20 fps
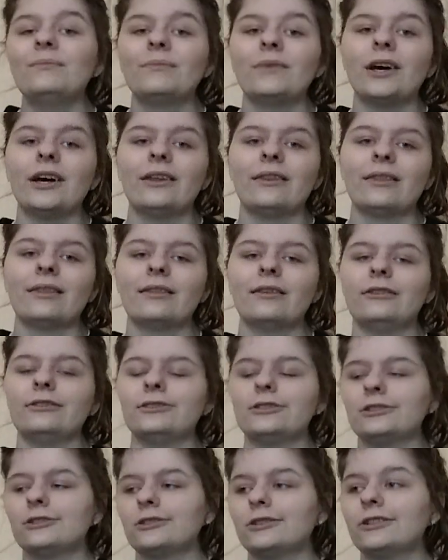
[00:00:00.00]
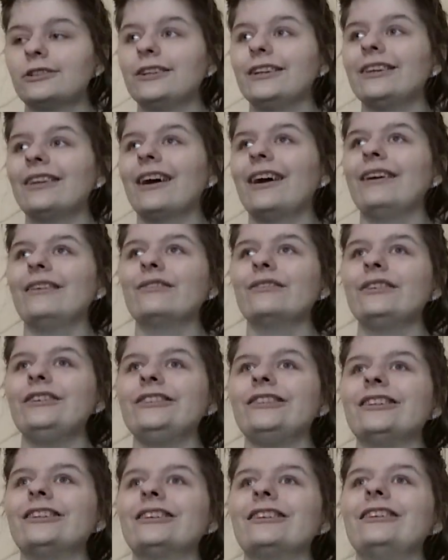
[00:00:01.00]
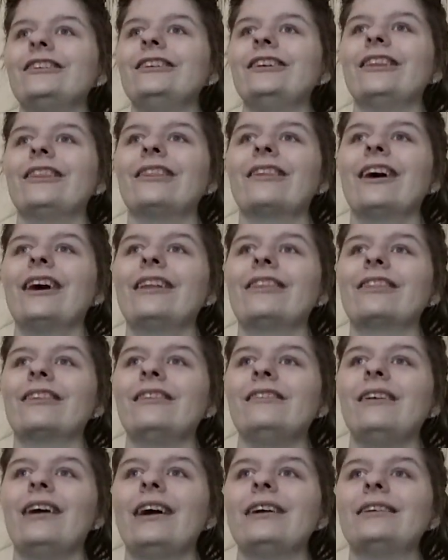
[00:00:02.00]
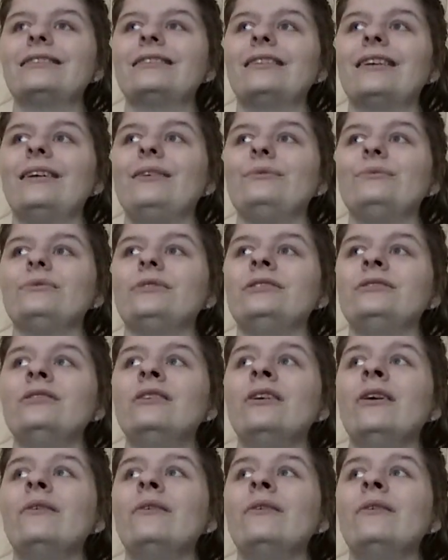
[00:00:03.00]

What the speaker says: But the story that leads to is that the next day